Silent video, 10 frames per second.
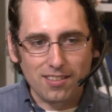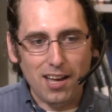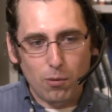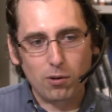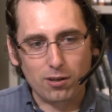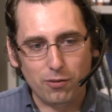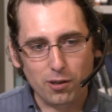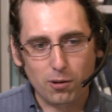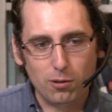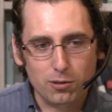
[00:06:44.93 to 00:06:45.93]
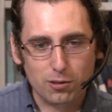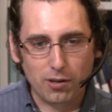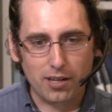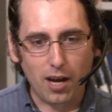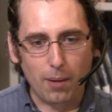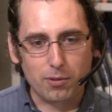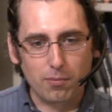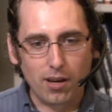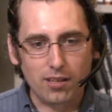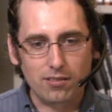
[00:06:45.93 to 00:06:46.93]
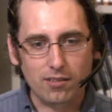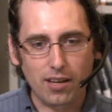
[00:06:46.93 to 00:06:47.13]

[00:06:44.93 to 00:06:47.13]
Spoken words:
that work for the goals you're trying to optimize?